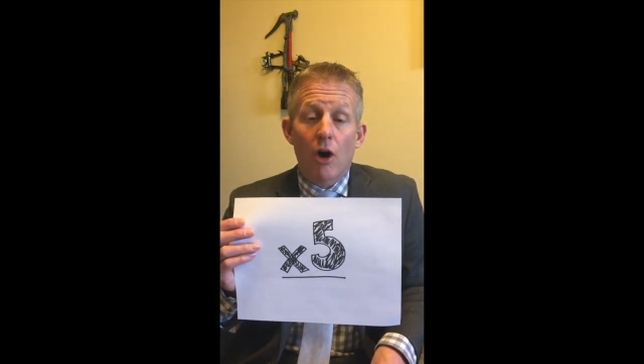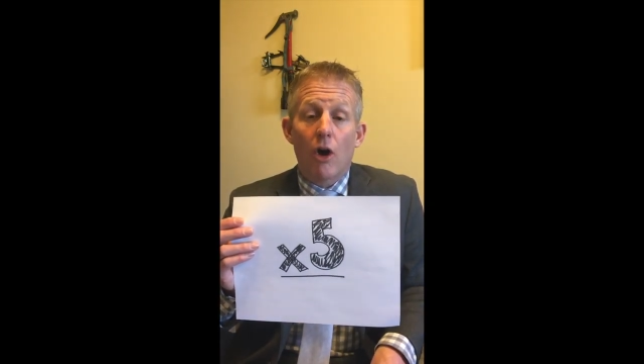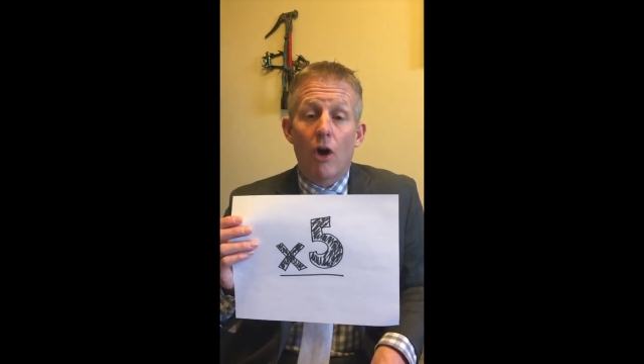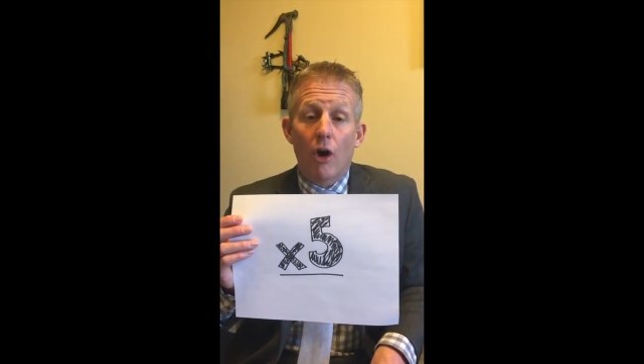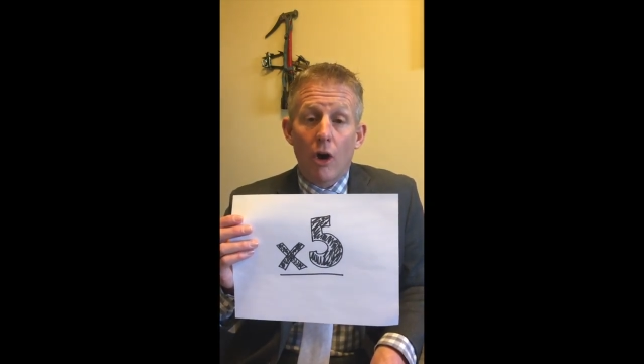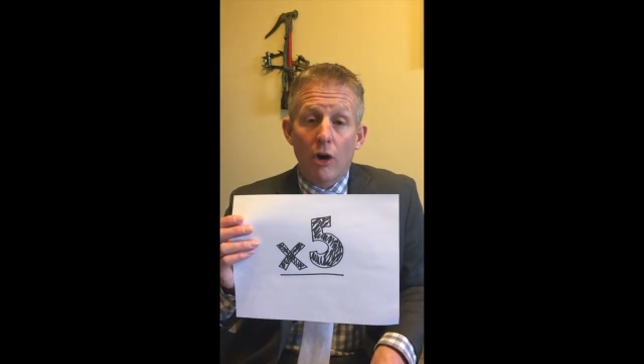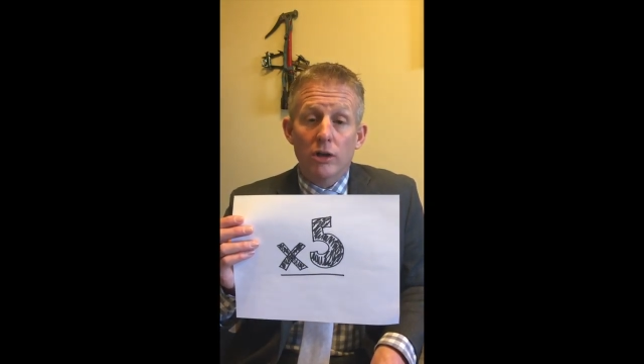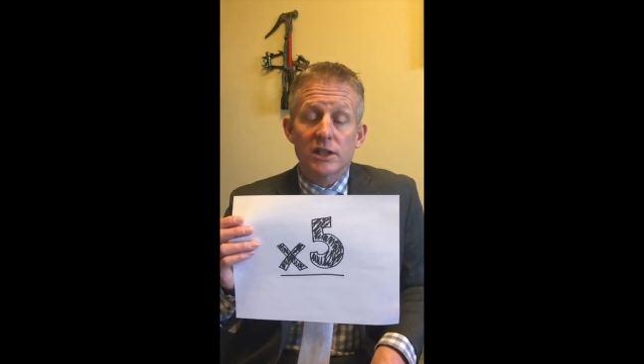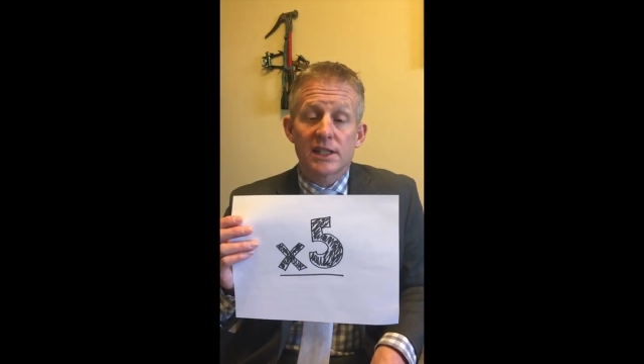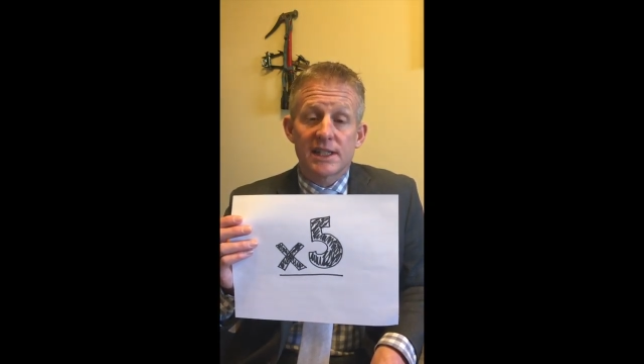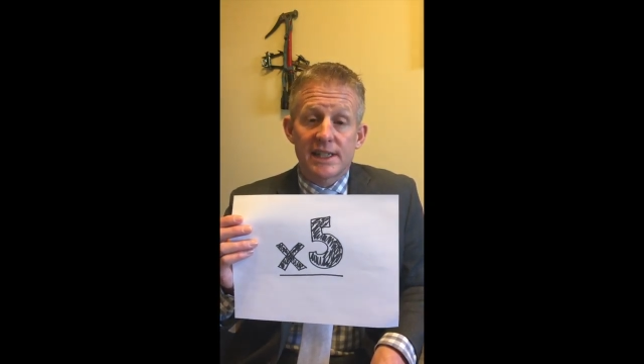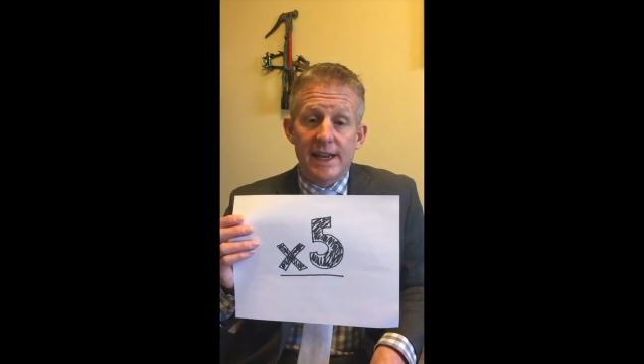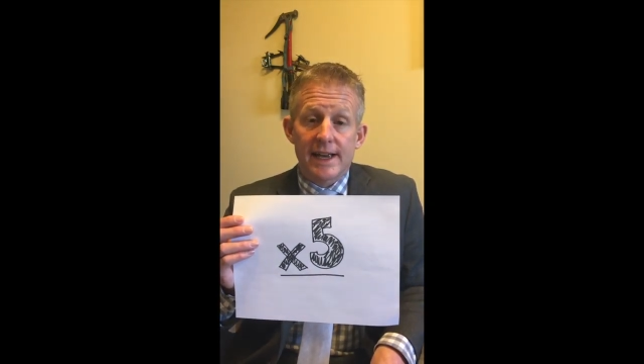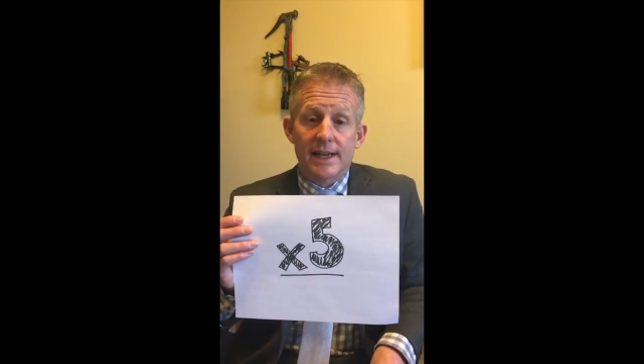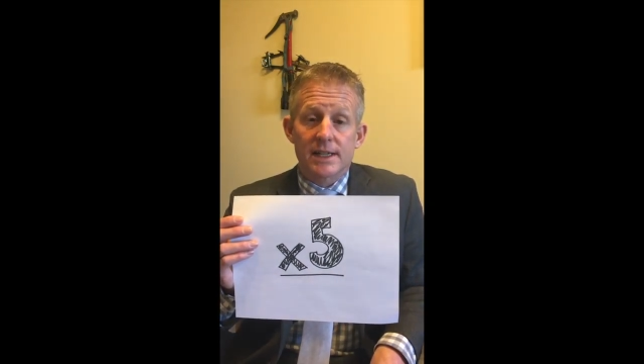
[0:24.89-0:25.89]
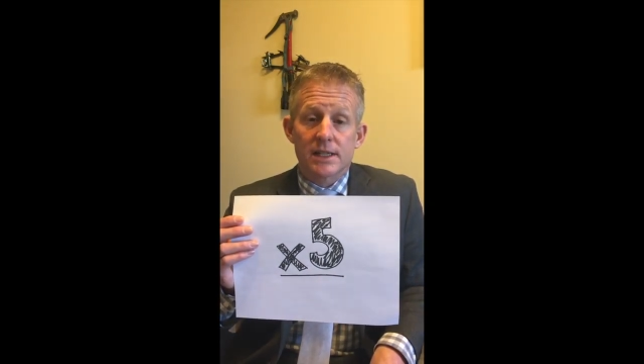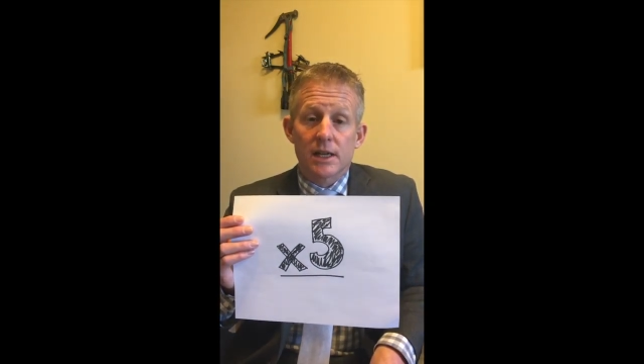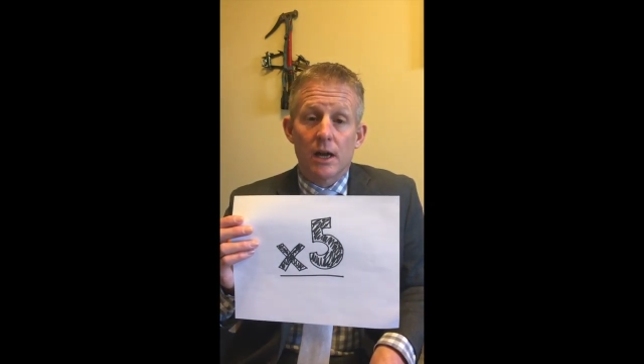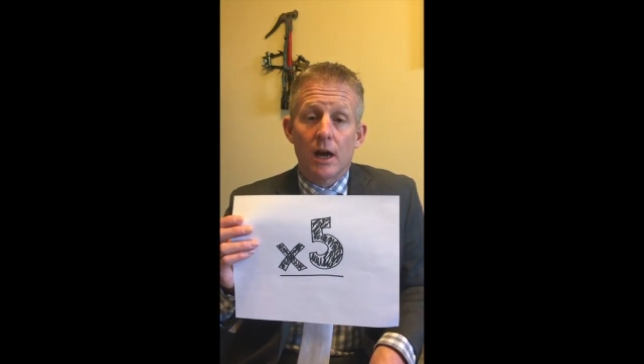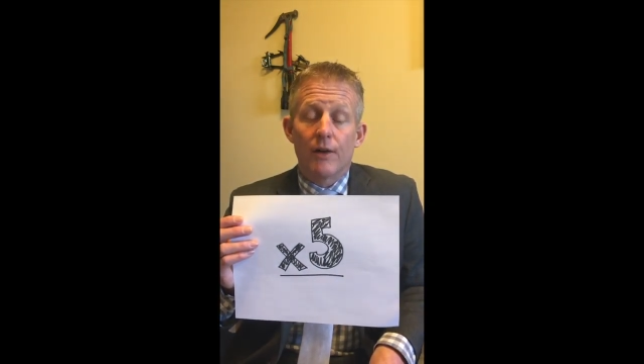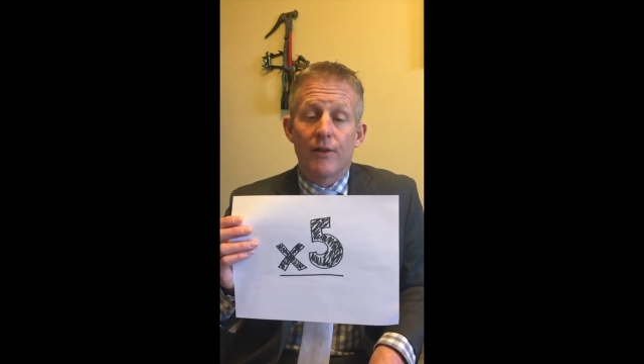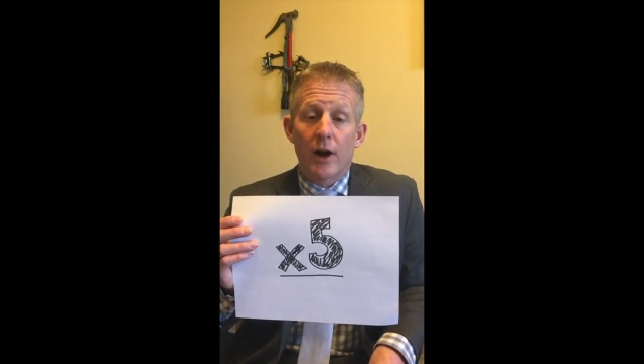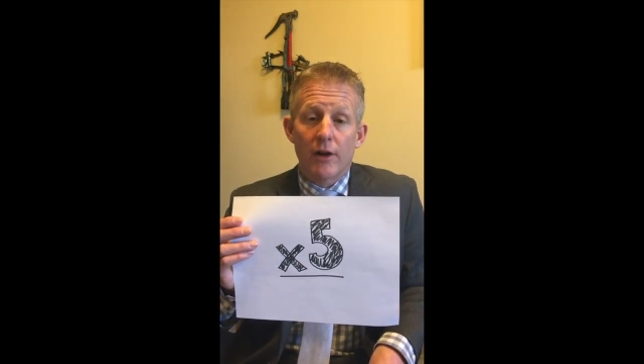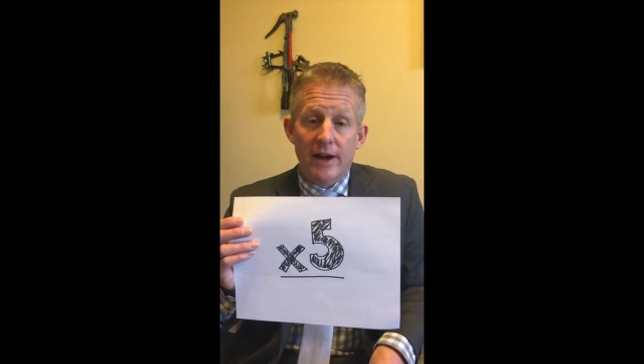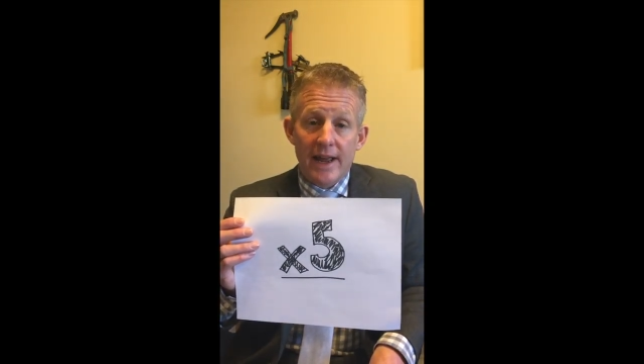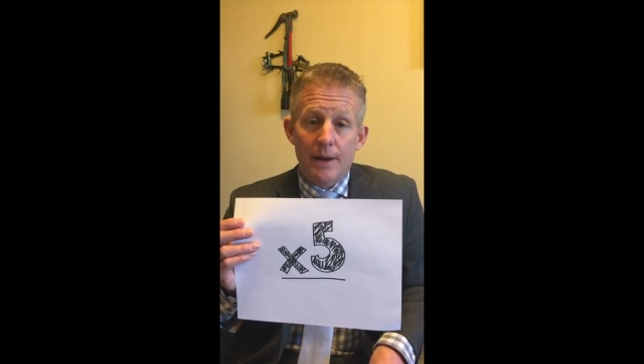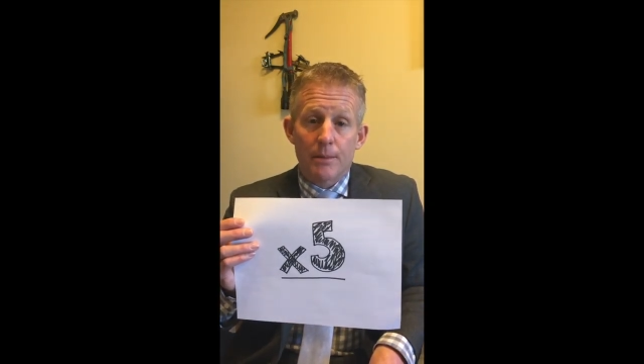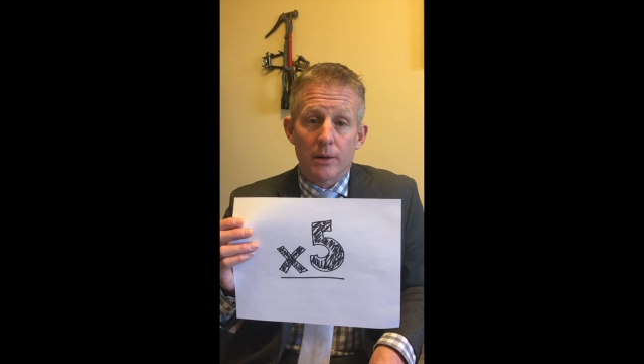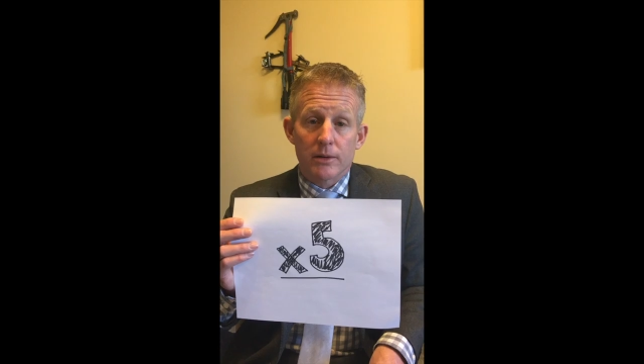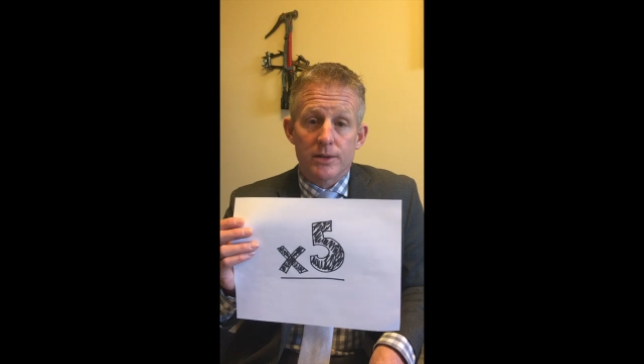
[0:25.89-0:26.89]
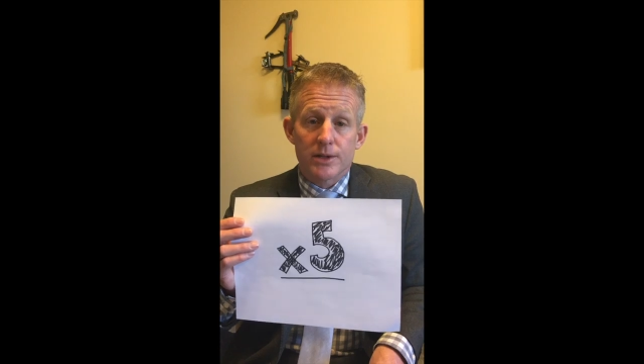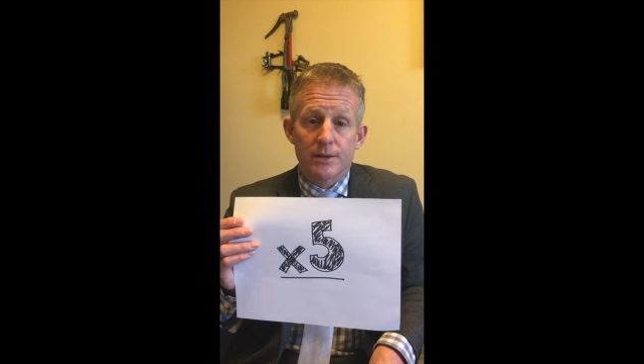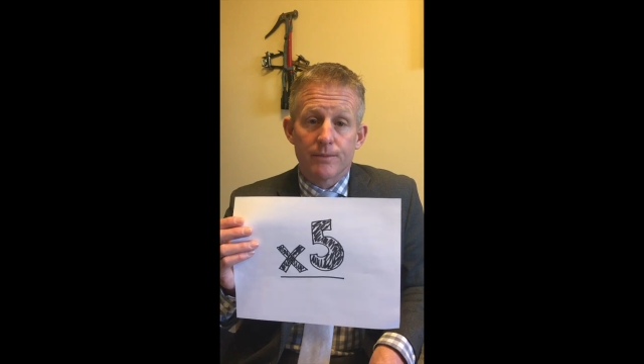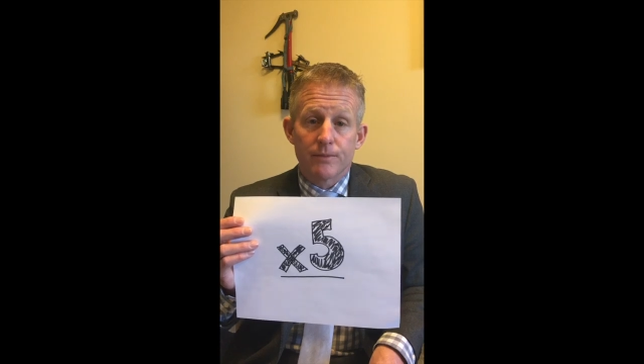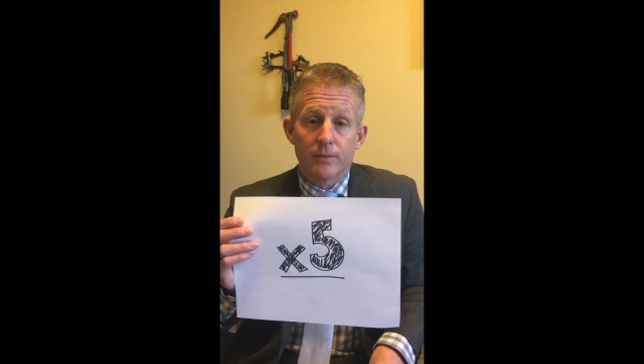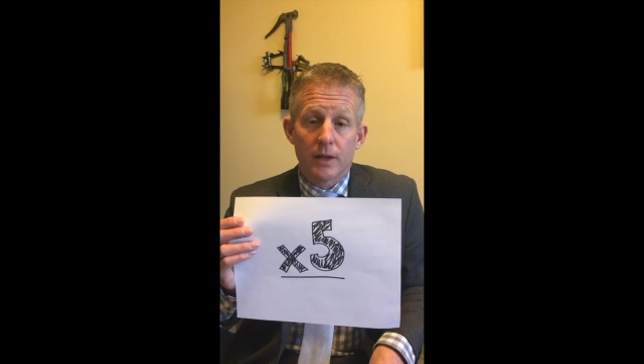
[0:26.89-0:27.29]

all 6 of our neighbors.